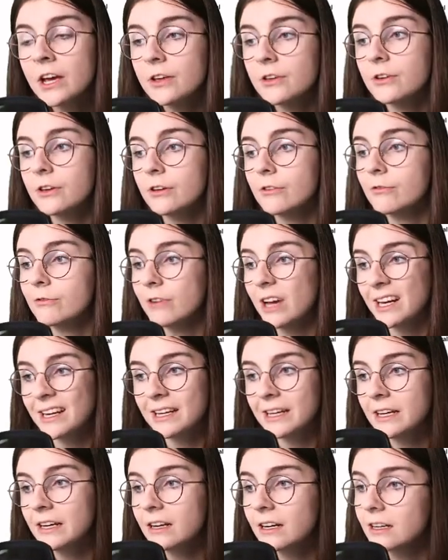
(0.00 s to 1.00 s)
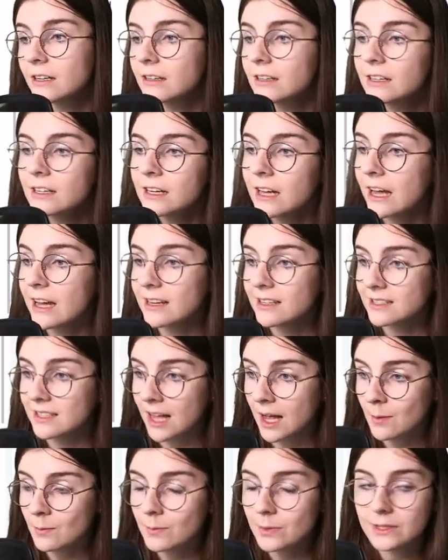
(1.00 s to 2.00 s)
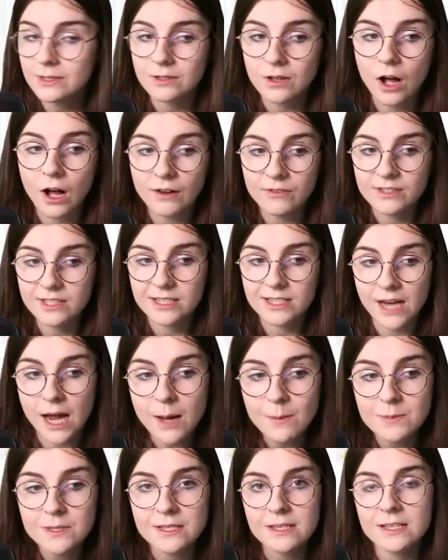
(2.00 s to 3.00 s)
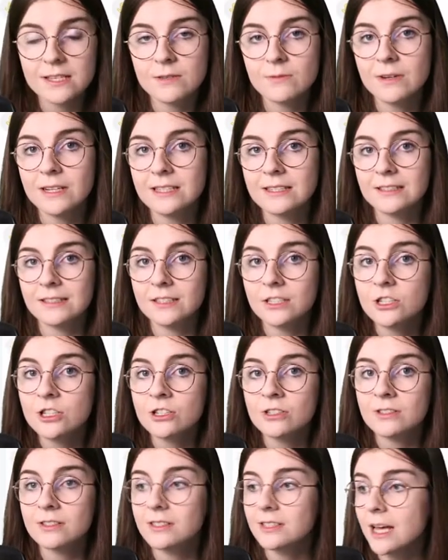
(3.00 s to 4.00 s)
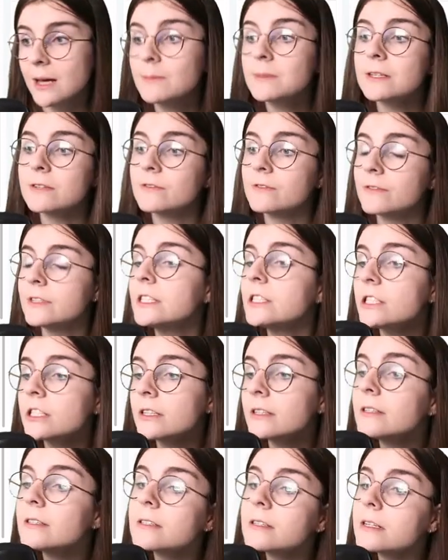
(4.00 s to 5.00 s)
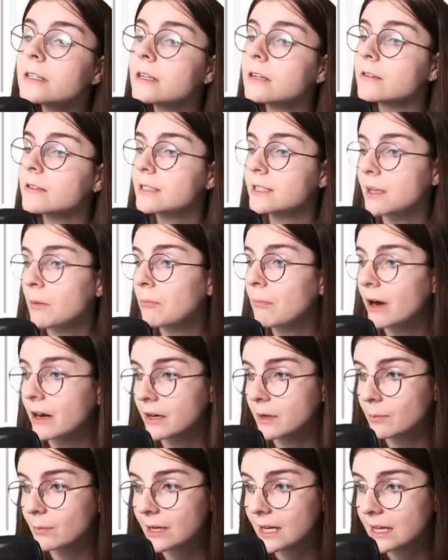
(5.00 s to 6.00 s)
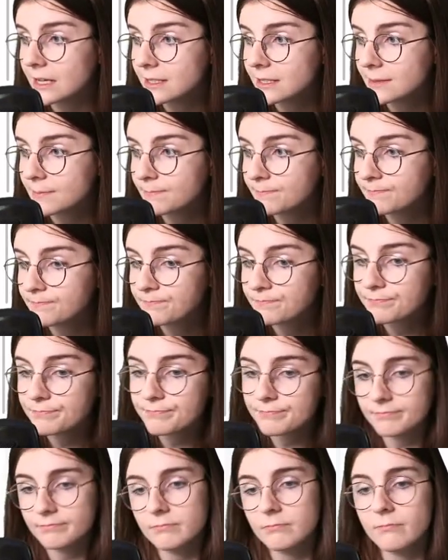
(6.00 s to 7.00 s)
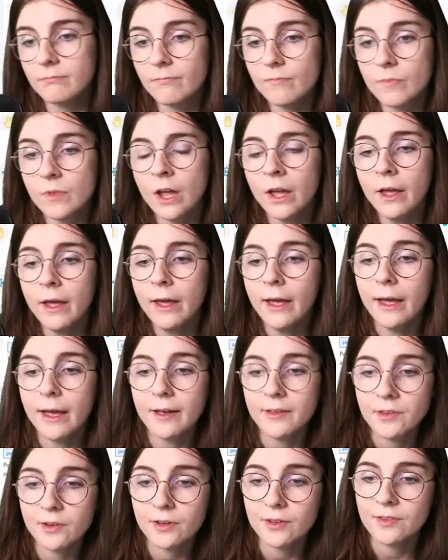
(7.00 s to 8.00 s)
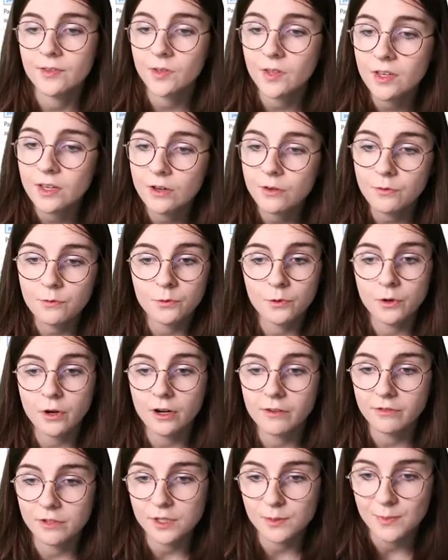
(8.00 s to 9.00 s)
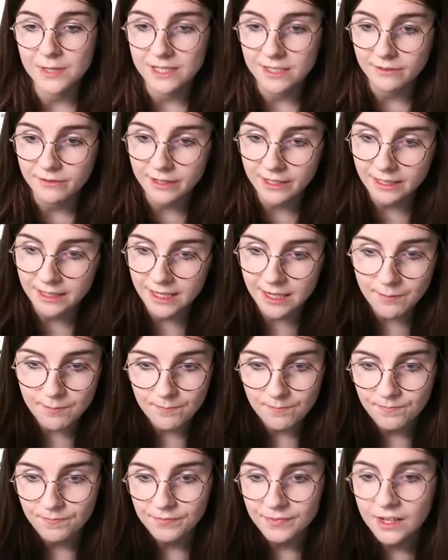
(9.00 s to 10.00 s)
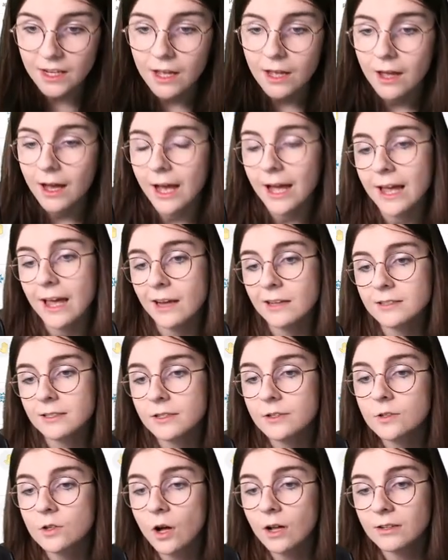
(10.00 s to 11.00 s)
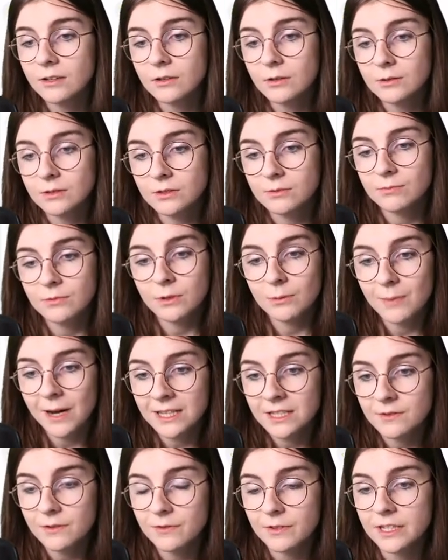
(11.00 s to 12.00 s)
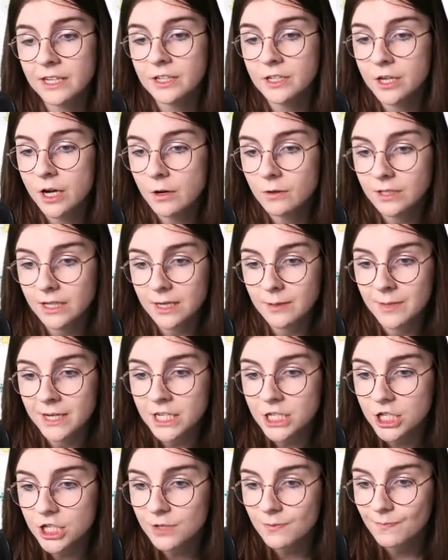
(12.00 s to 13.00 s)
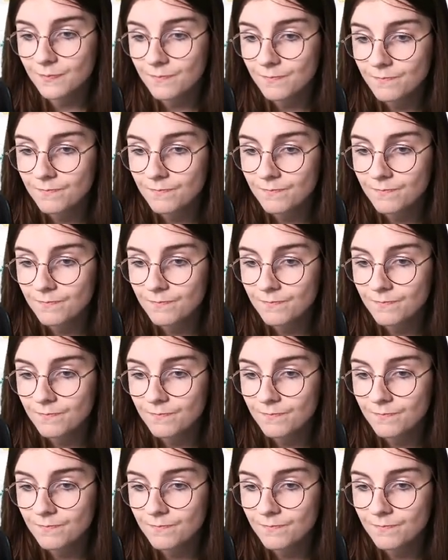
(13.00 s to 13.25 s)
You can find here examples of steps as well as additional steps and features in our step marketplace. As you can see here, for Coveralls specifically, I execute all the co commands within a node image.